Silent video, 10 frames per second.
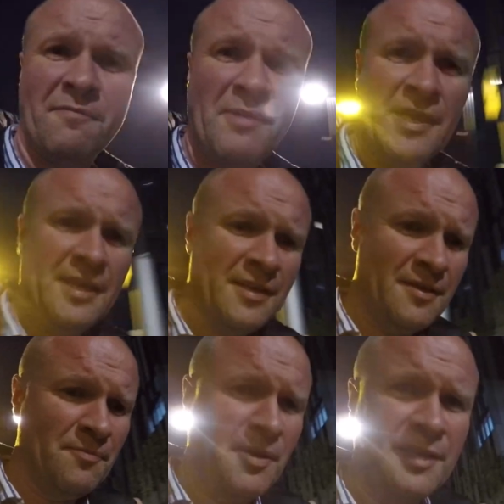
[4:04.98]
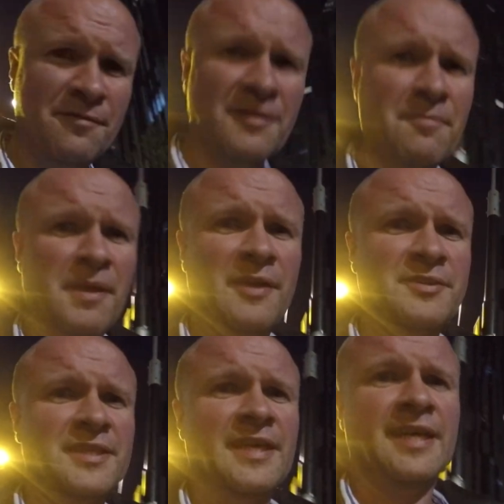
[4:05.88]
being mindful
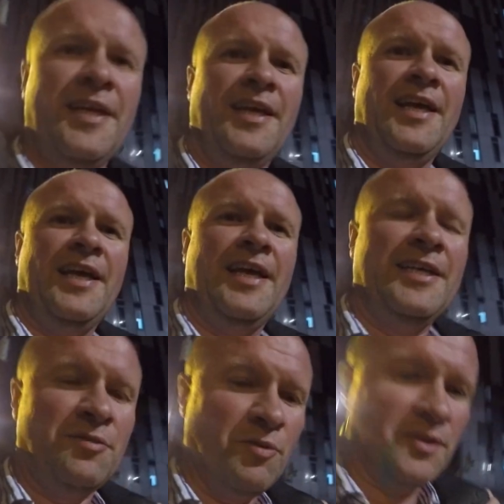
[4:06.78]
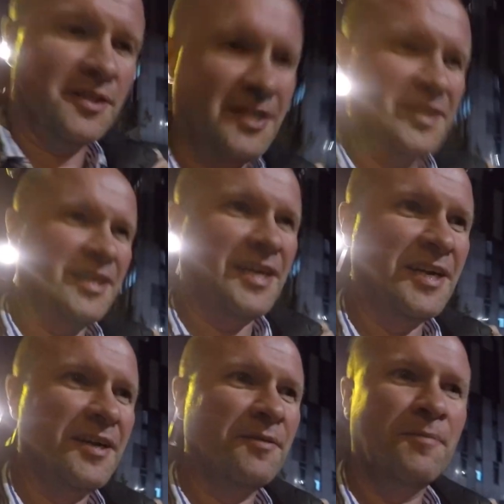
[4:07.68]
about it is what's
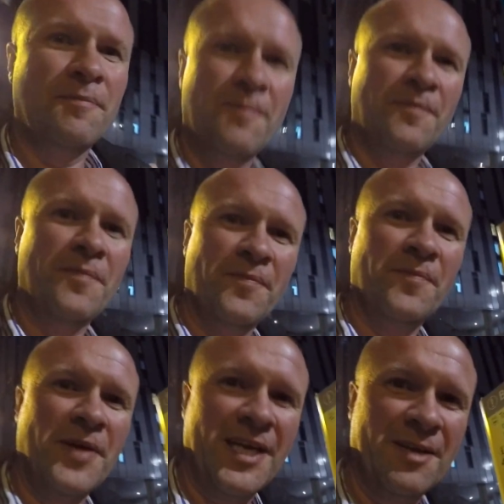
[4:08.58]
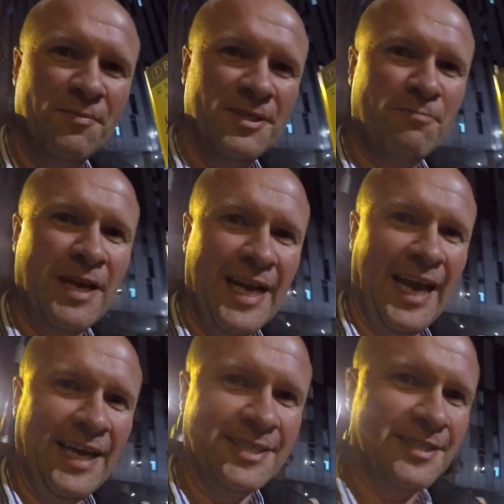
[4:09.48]
making me spend
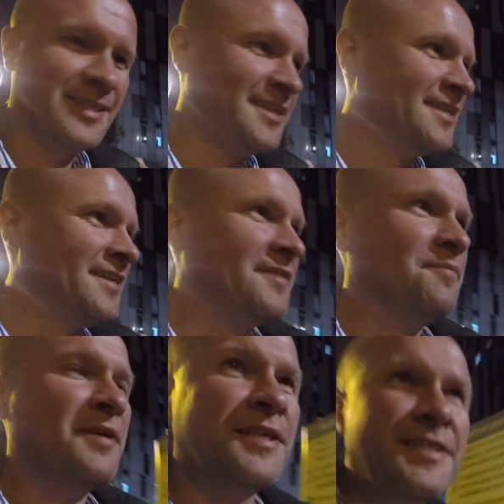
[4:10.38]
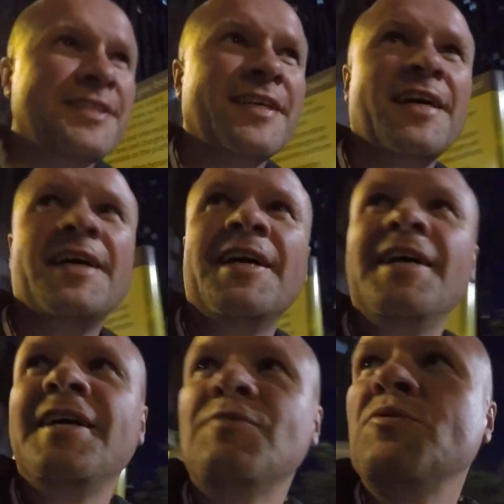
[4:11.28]
less, but
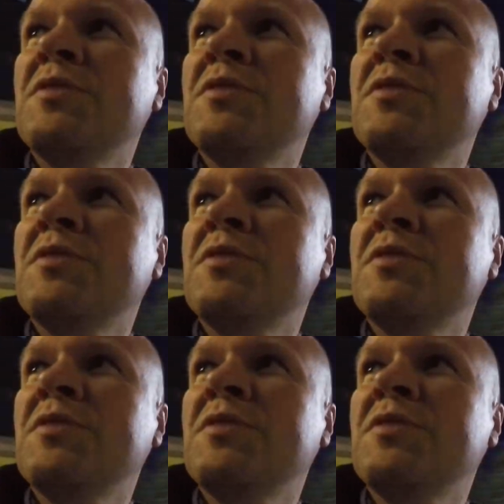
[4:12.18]
we'll